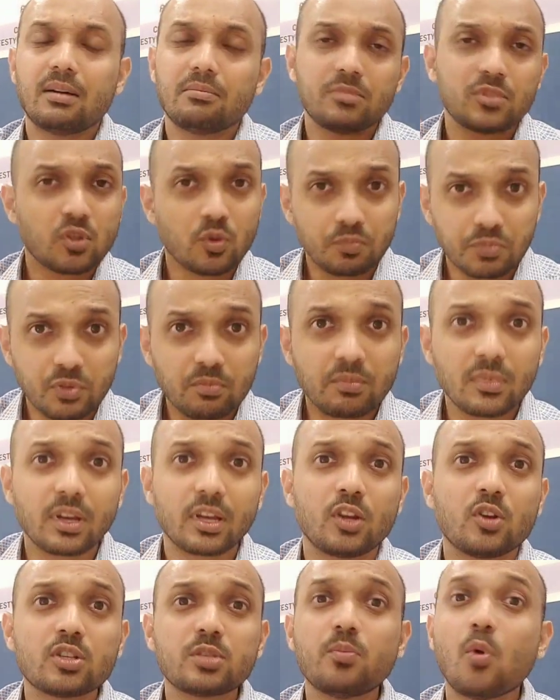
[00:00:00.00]
So
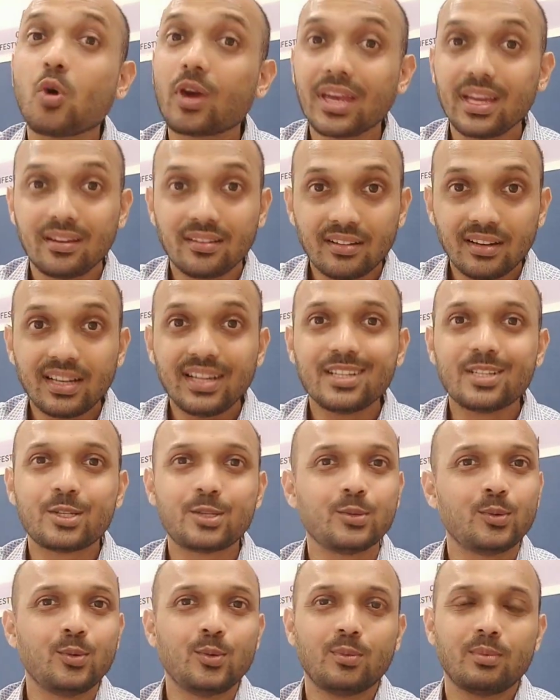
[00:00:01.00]
smoking leads
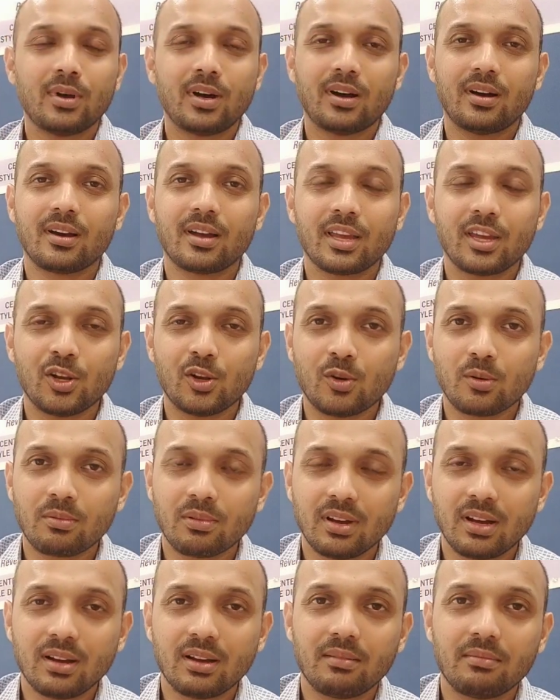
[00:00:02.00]
to
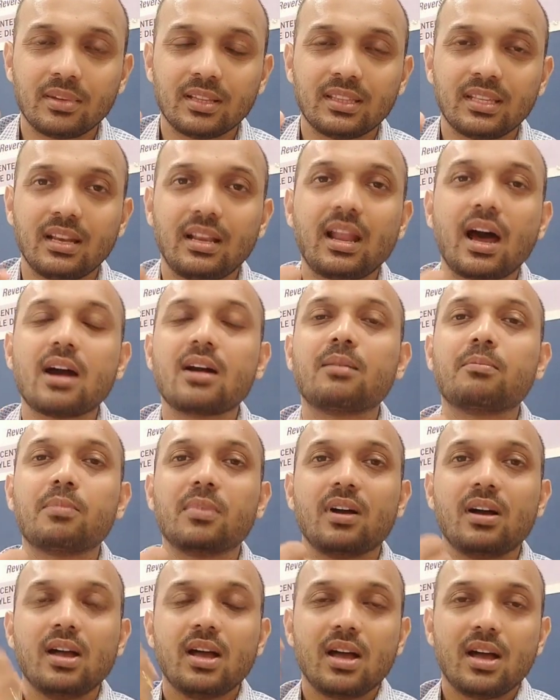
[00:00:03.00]
the lung
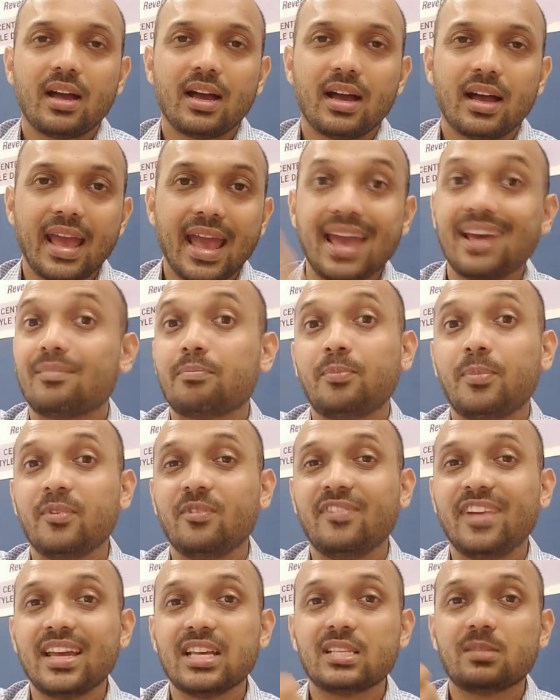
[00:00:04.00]

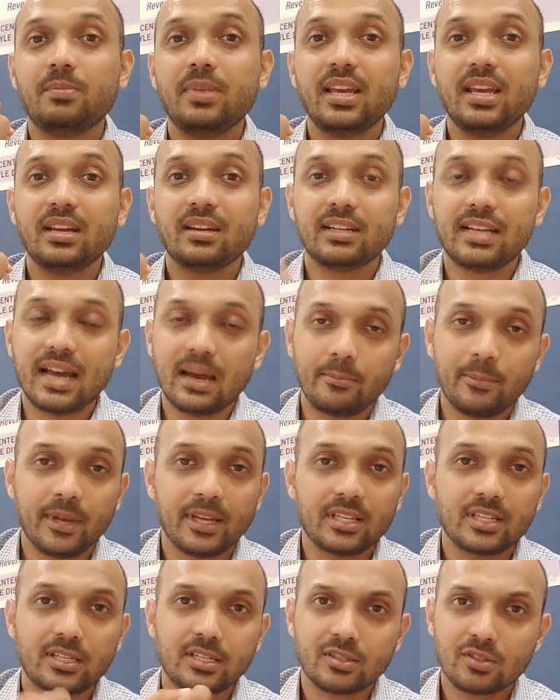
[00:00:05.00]
airways being
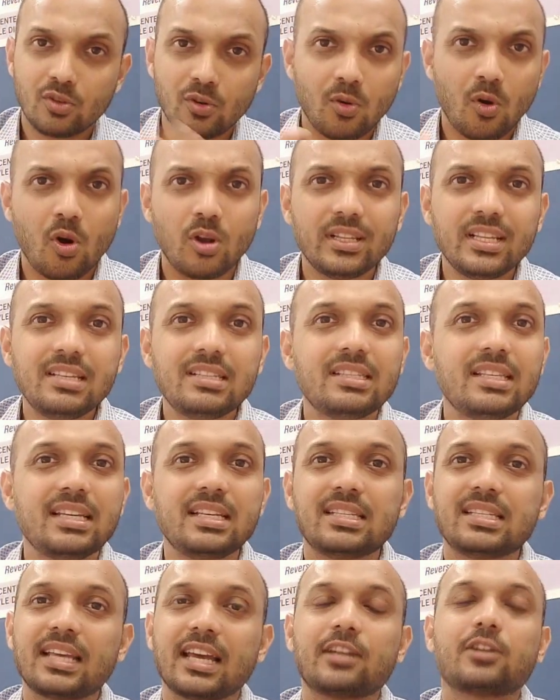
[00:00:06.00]
damaged. So all these
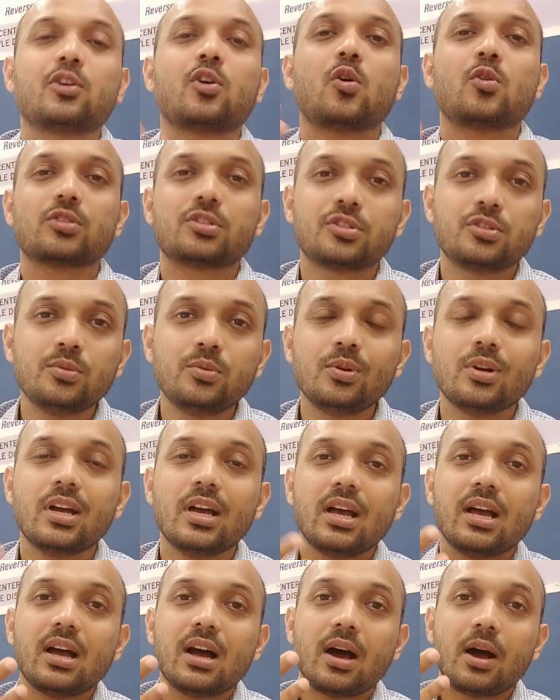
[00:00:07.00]
things can cause to
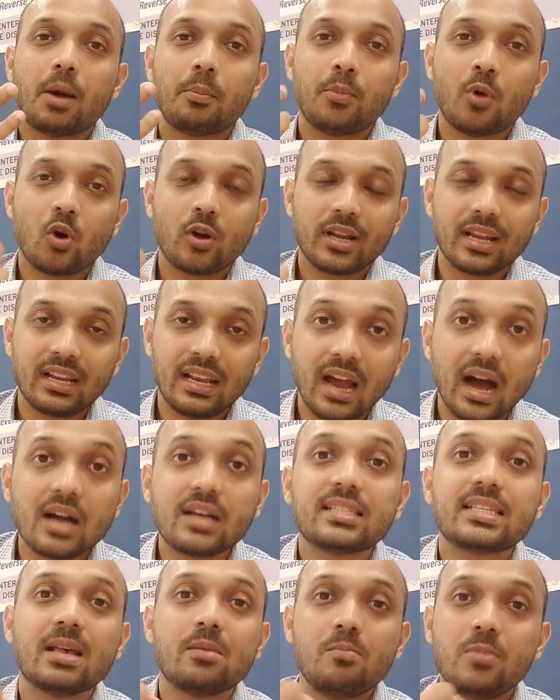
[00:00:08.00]

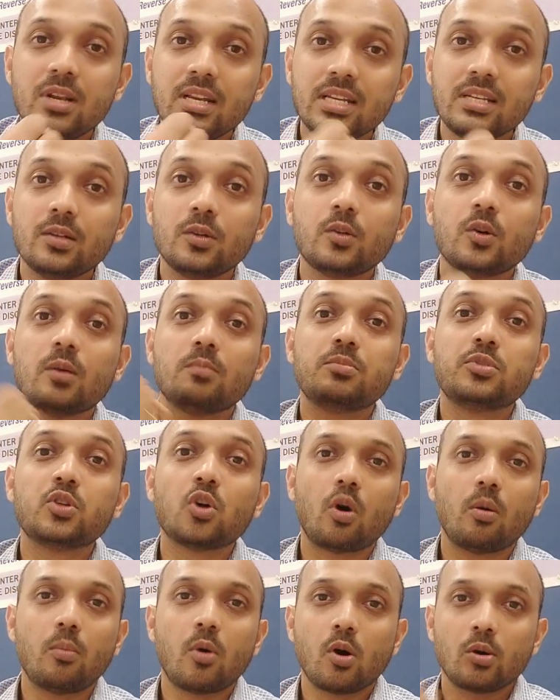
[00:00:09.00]
lungs ability to
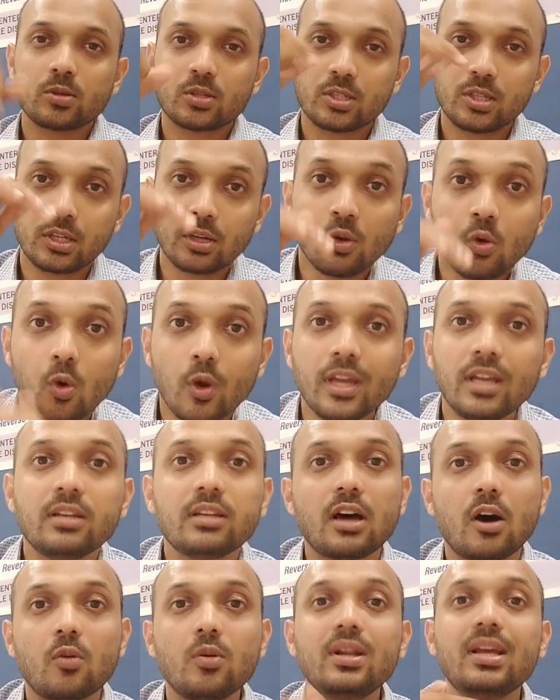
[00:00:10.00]
absorb oxygen going
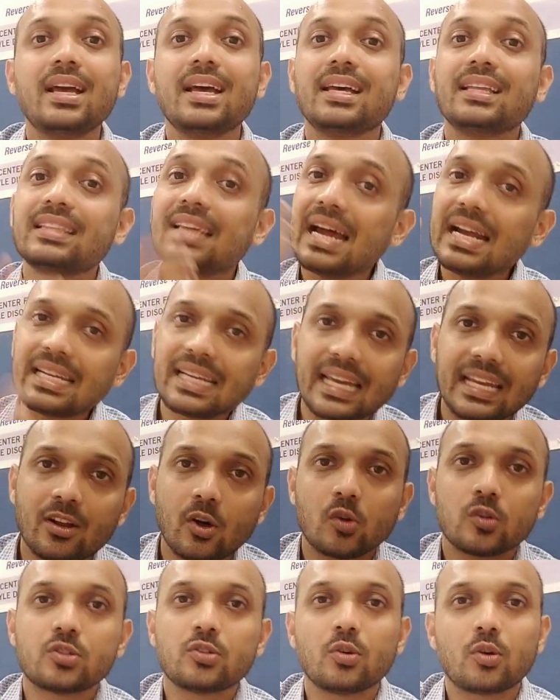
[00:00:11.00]
down. That can
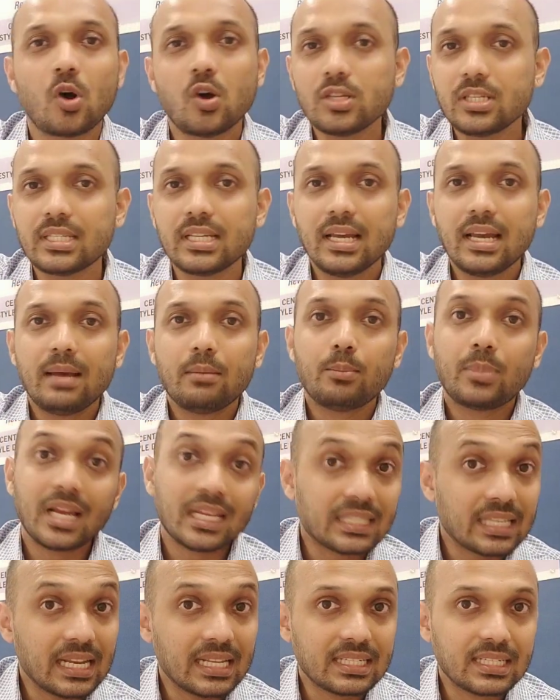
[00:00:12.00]
also cause
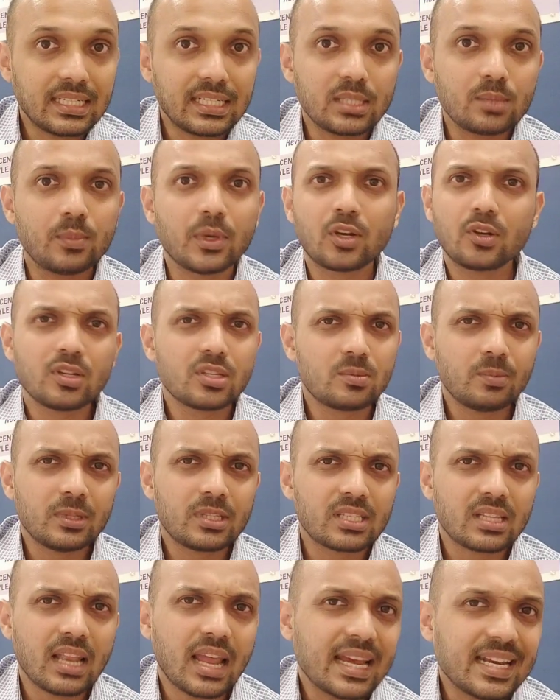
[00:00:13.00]
breathlessness, because with
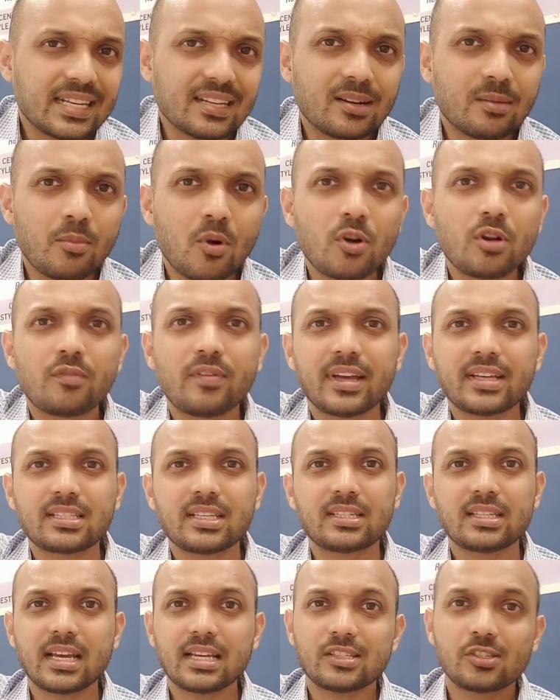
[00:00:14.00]
slighter amount of
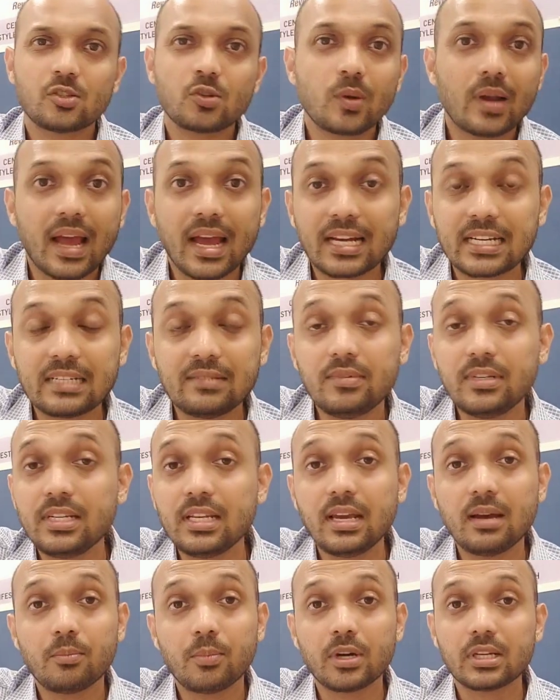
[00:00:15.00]
exercises or
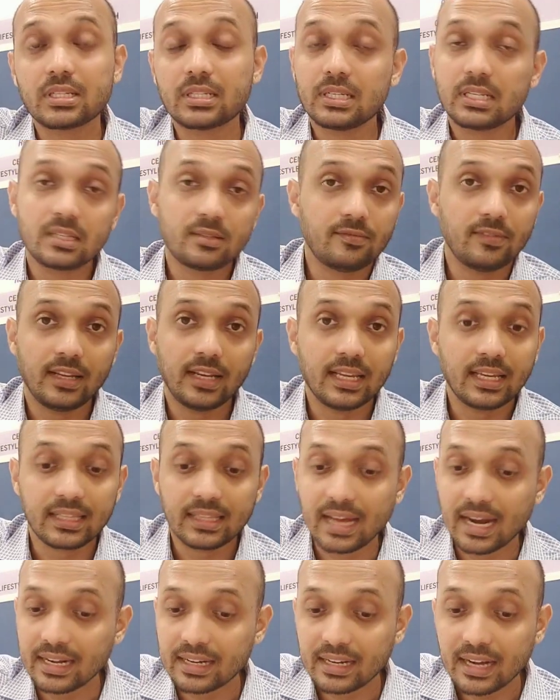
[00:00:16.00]
activity, a person is feeling
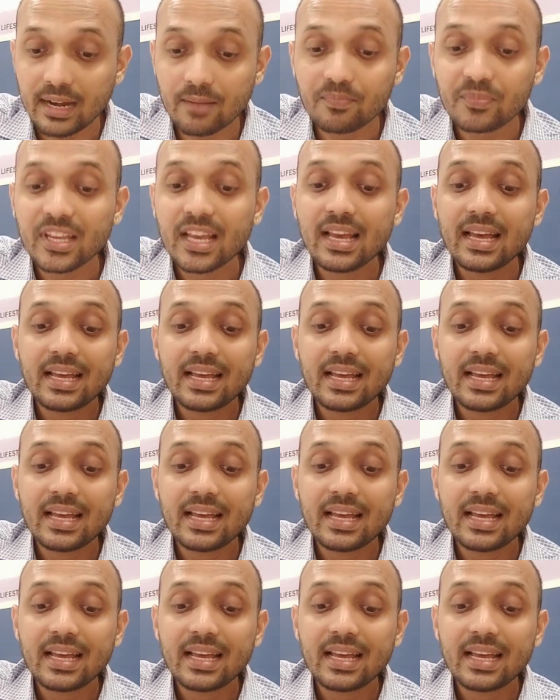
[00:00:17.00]
that, right?